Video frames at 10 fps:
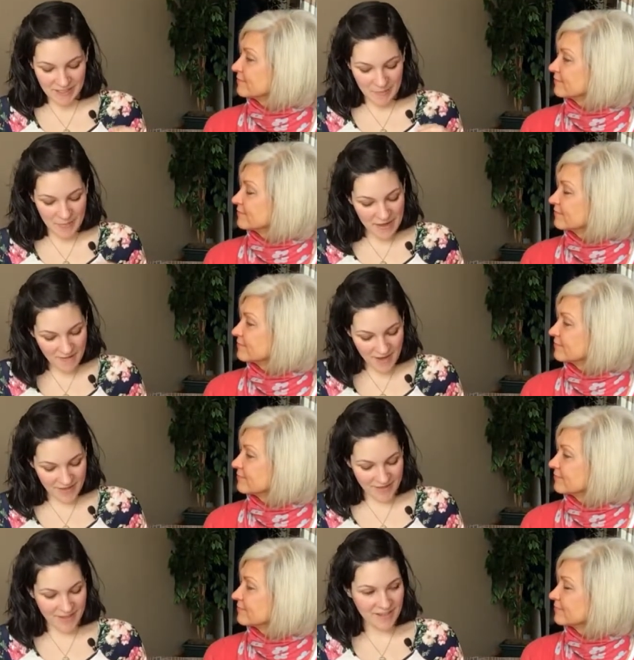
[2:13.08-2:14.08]
Speaker 1: to my
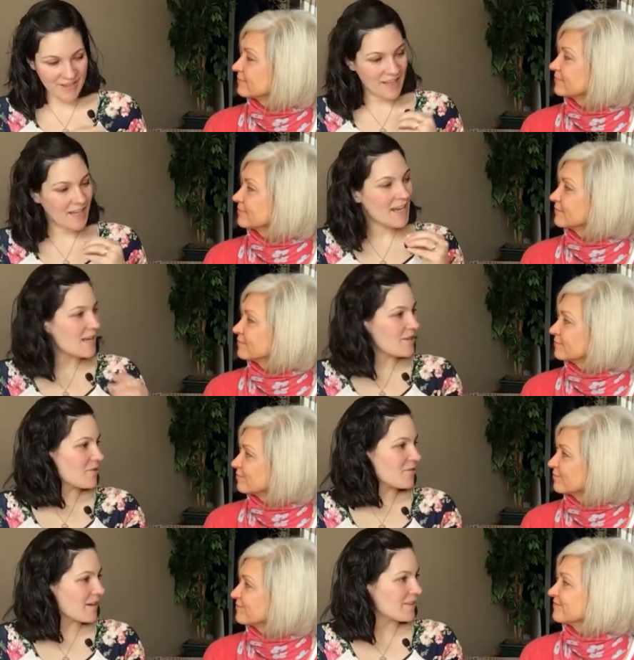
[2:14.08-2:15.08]
Father and
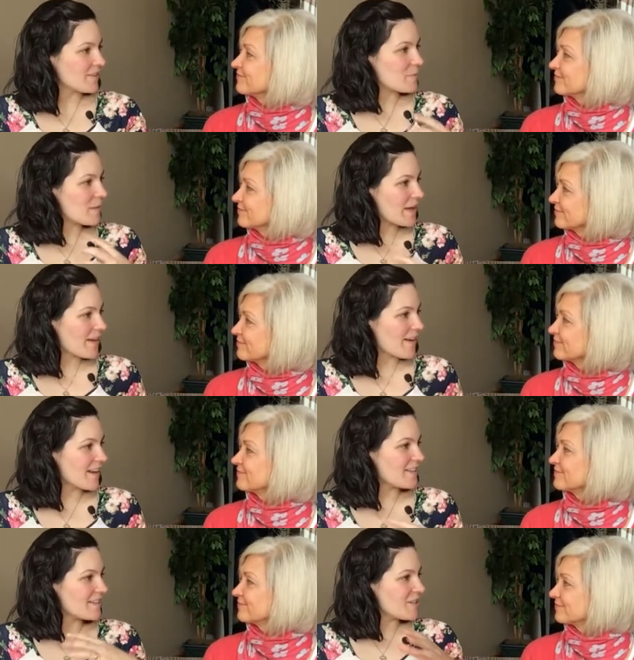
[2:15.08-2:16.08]
your Father, my mm -hmm.
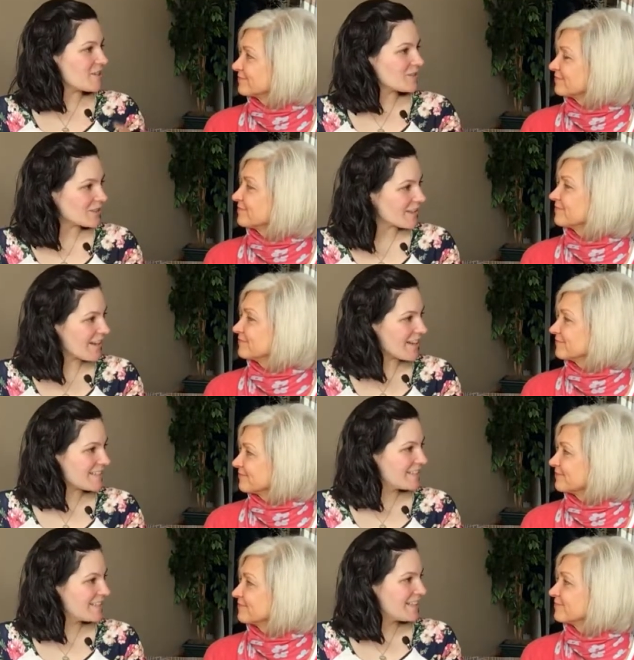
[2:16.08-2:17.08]
God mm-hmm. and your God.
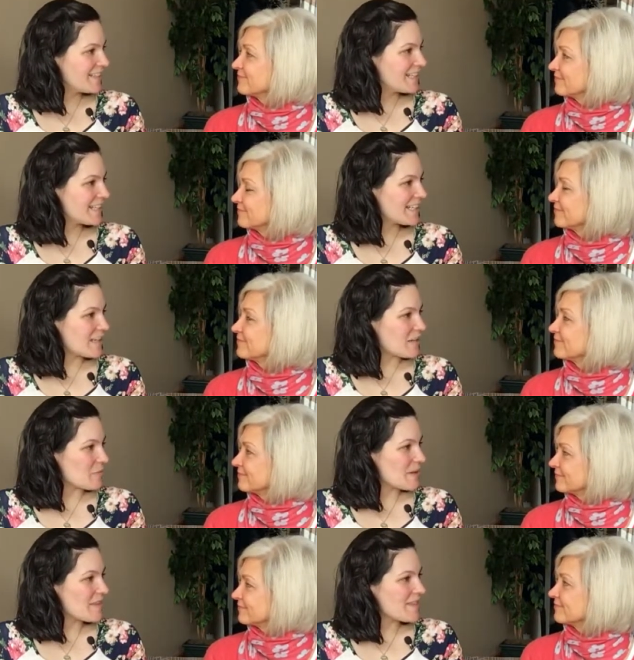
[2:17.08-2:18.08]
Mm -hmm. um,
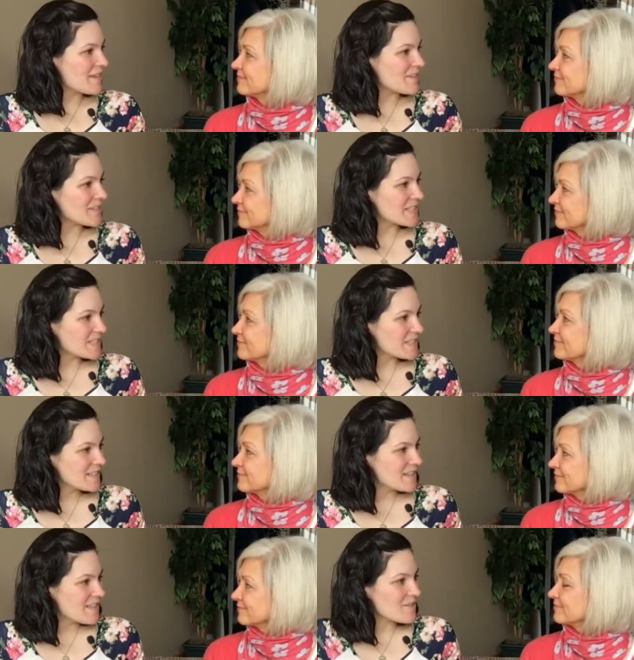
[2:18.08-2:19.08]
and there's
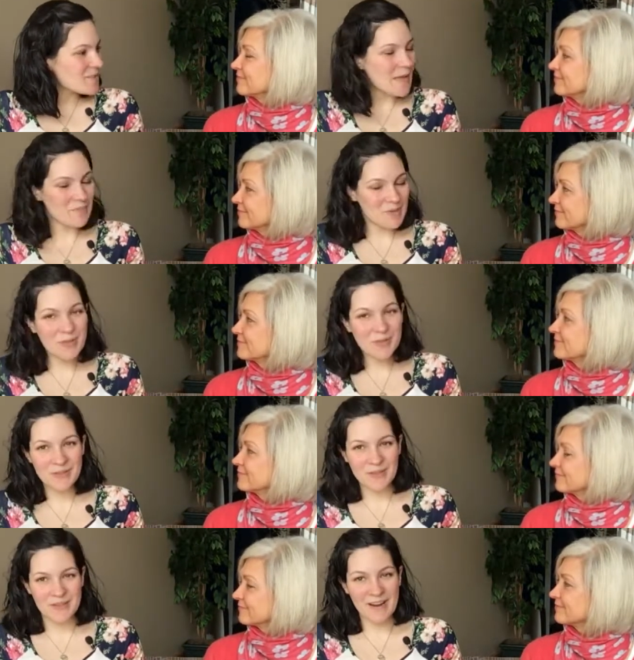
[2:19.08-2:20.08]
there's that
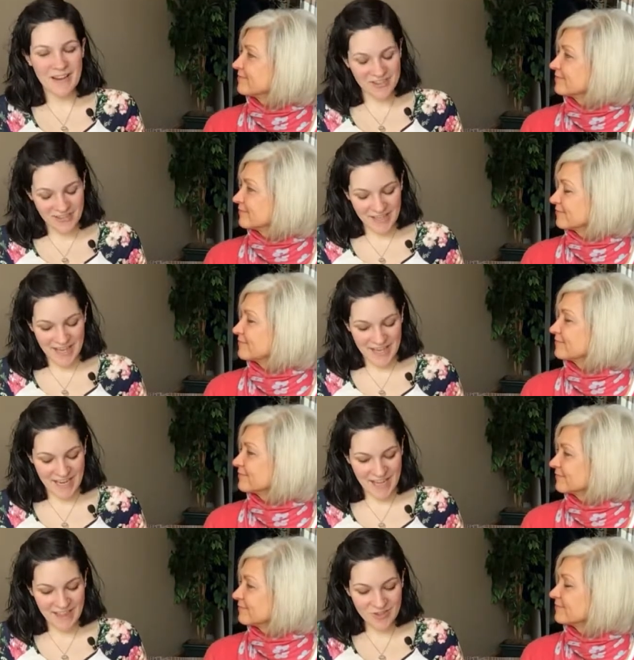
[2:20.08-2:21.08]
personal interaction again.
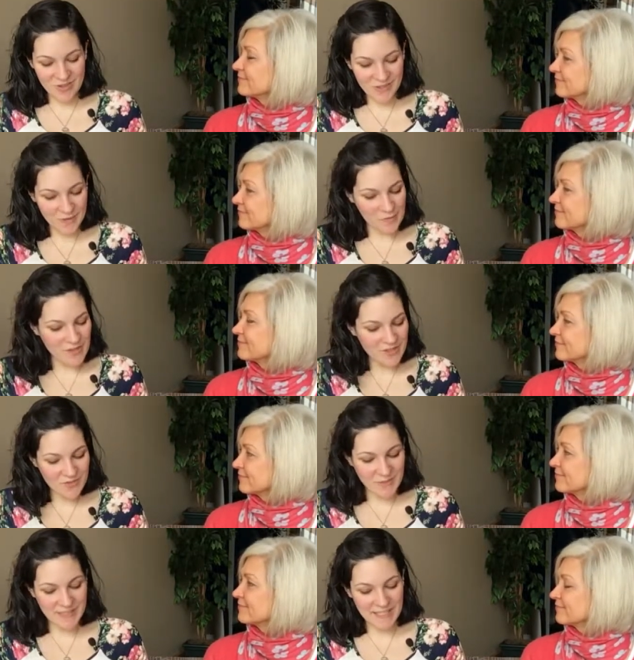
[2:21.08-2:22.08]
And the transformation
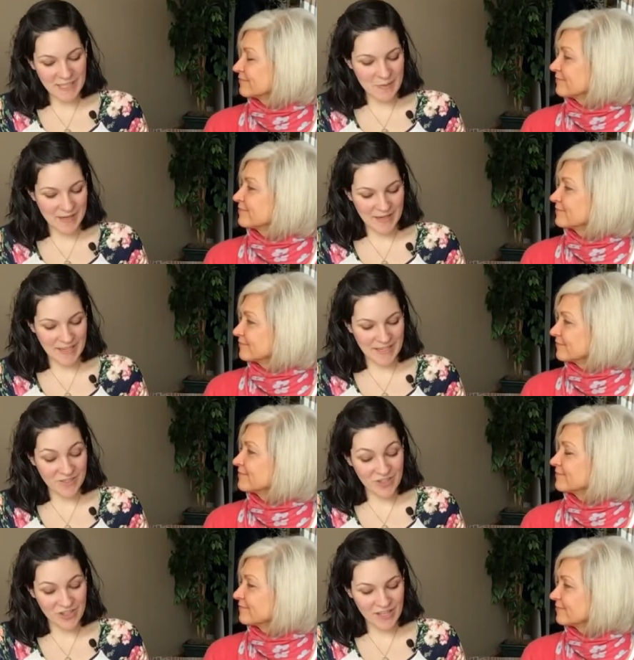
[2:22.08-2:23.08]
we see in Mary as
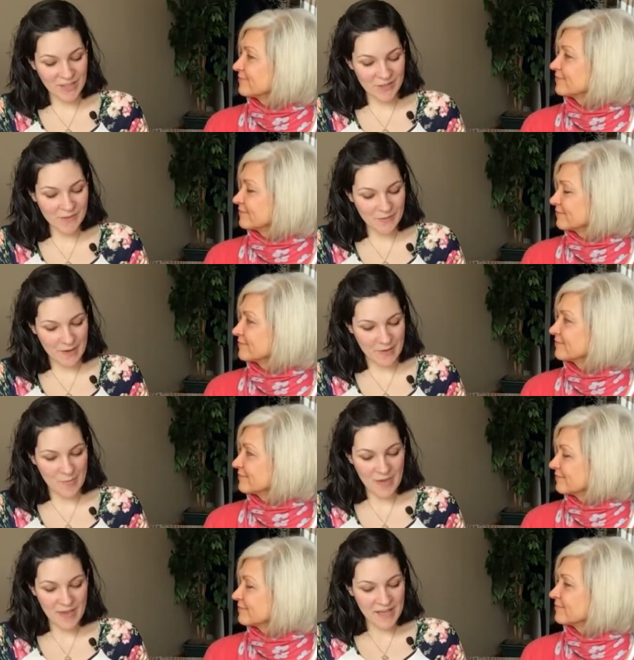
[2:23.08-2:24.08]
she goes from
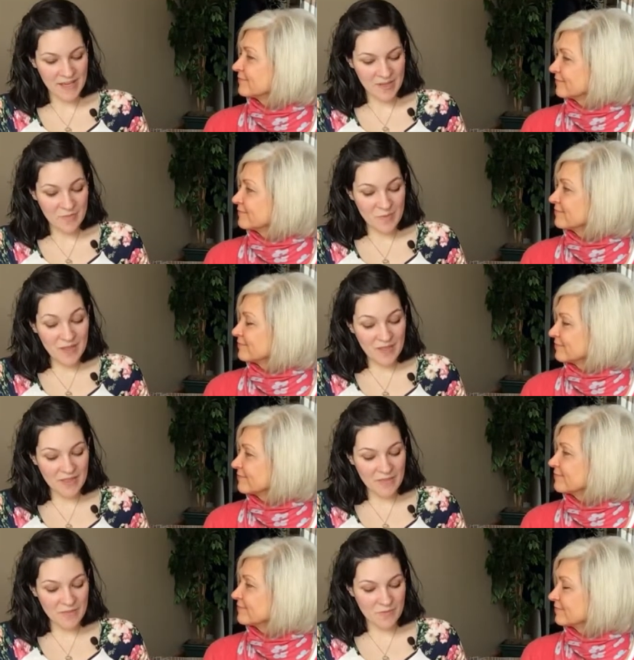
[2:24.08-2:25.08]

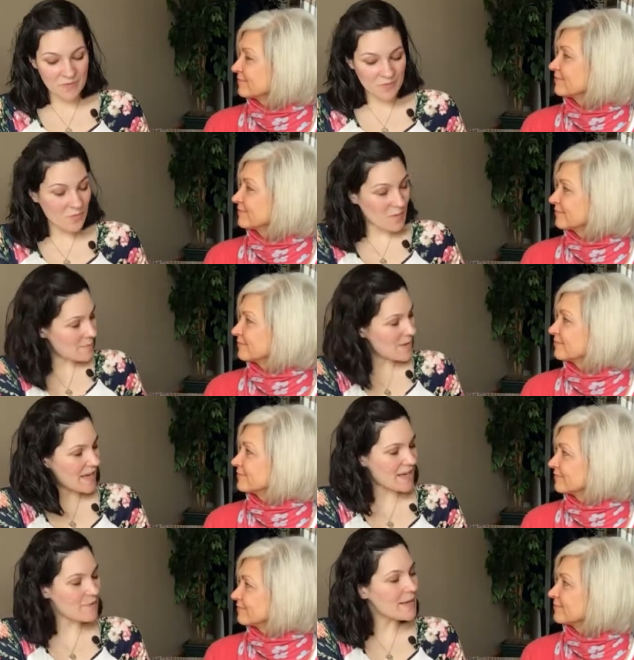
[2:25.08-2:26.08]
being
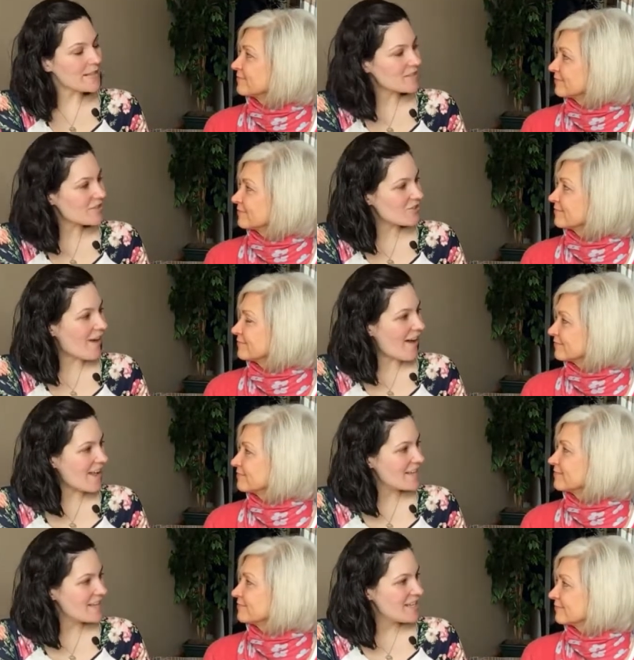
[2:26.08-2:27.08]
weeping and being
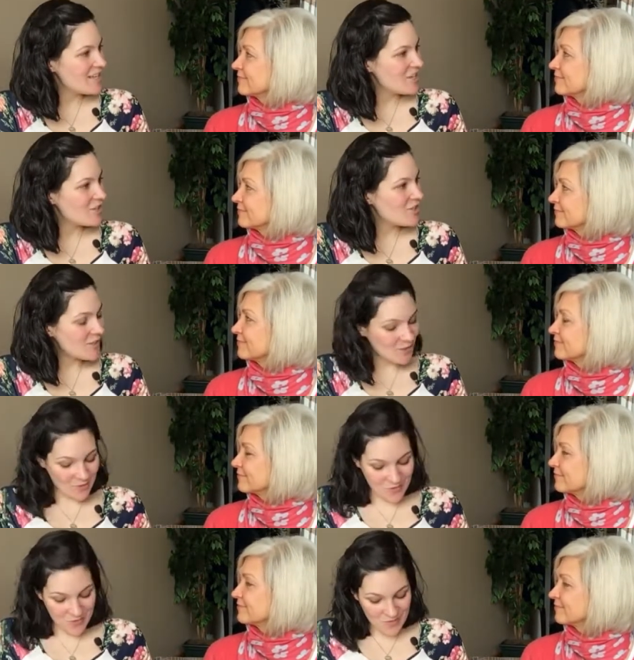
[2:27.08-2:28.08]
distraught mm-hmm.
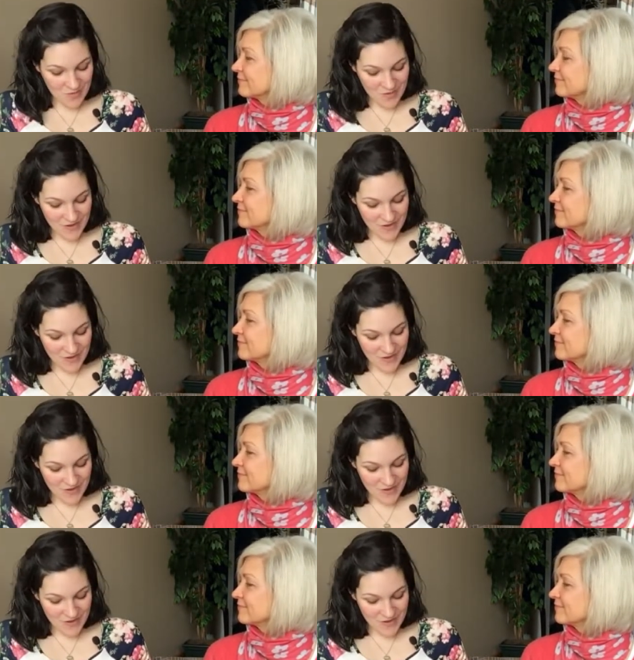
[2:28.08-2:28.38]
to